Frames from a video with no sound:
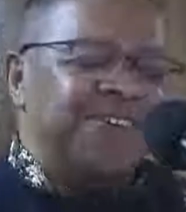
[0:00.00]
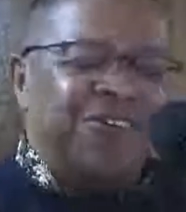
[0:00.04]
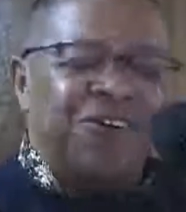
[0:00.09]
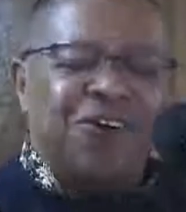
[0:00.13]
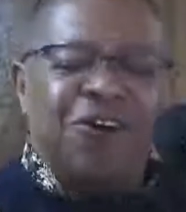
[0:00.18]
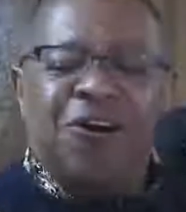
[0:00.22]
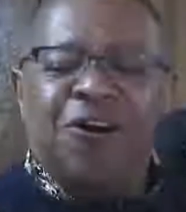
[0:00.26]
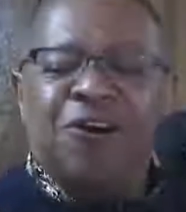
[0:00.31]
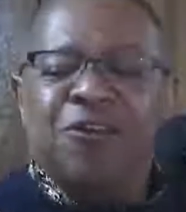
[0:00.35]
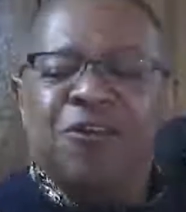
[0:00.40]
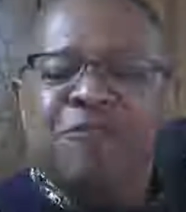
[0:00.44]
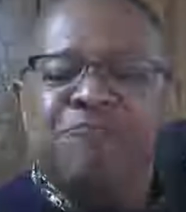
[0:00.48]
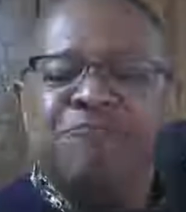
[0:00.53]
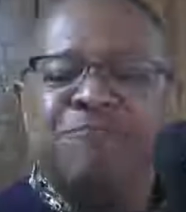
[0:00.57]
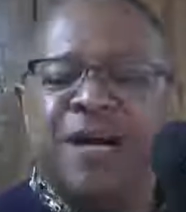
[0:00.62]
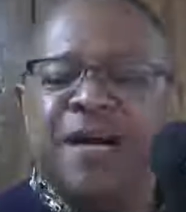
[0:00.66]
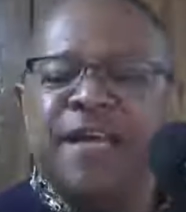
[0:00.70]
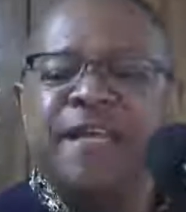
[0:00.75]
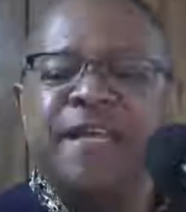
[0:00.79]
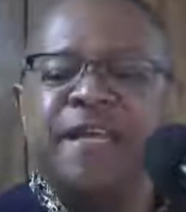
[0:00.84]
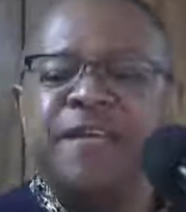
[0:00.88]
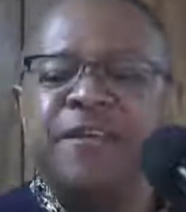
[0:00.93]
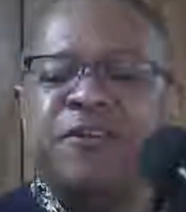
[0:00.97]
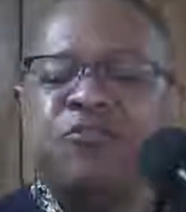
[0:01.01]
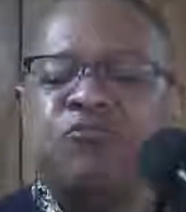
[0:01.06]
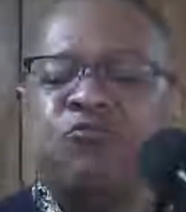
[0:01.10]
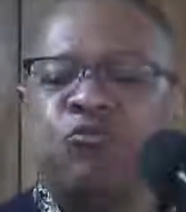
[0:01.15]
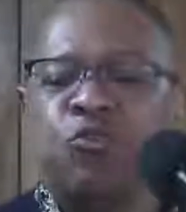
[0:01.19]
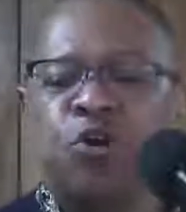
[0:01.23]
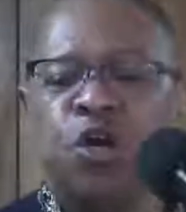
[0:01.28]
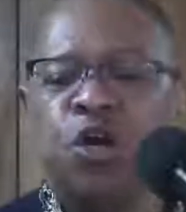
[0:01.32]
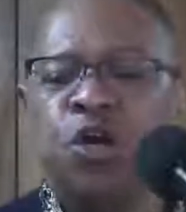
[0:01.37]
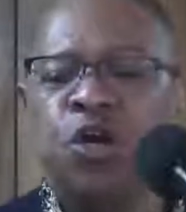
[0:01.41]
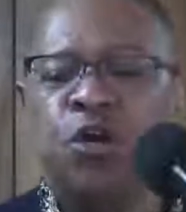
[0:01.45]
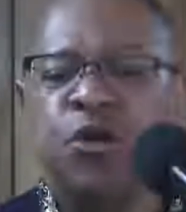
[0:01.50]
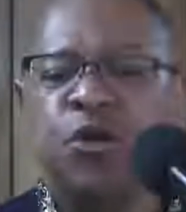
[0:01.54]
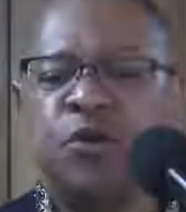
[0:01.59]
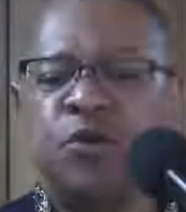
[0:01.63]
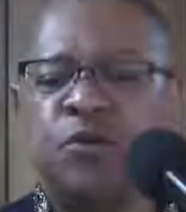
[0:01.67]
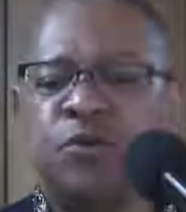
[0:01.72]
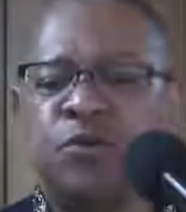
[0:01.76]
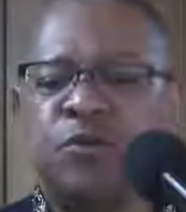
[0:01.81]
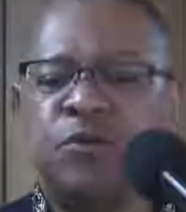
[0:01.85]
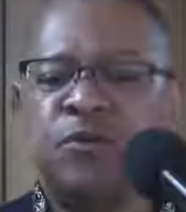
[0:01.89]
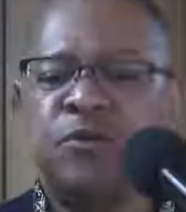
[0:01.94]
All the money in the
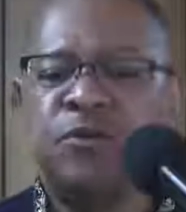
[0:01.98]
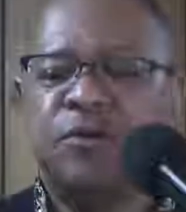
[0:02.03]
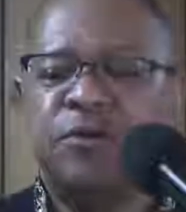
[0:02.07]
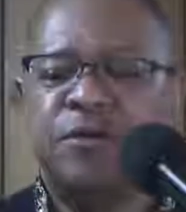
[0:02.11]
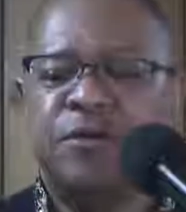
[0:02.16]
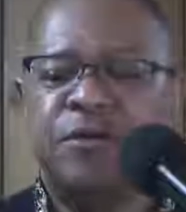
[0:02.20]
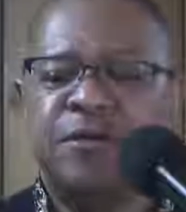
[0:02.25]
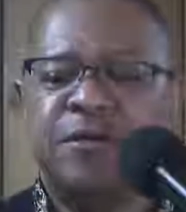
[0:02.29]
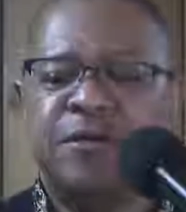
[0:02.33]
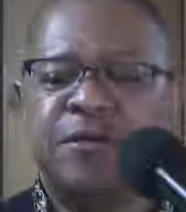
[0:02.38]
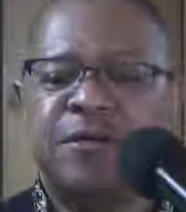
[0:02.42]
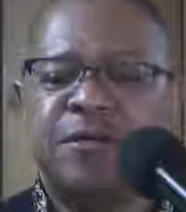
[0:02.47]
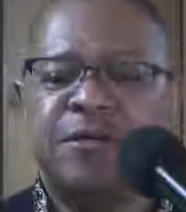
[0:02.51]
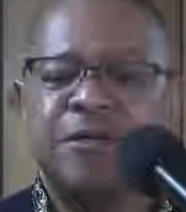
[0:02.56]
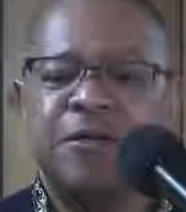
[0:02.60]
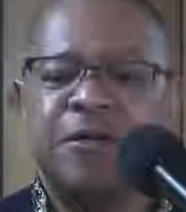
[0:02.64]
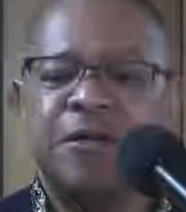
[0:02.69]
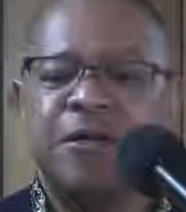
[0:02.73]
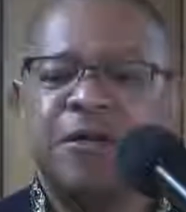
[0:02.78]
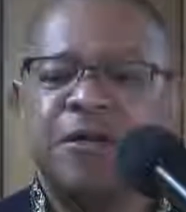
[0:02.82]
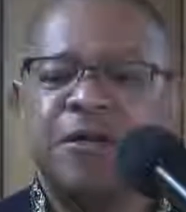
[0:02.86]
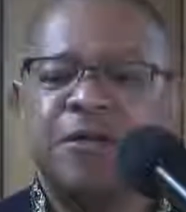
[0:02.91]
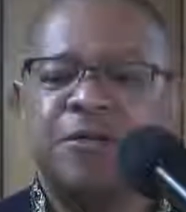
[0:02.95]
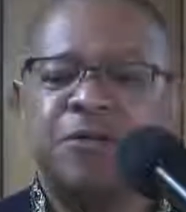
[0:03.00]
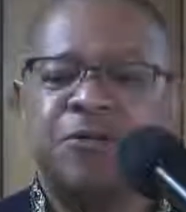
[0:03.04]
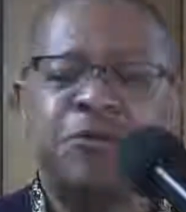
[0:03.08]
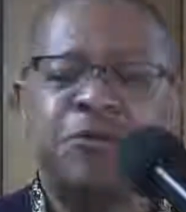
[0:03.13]
world uh,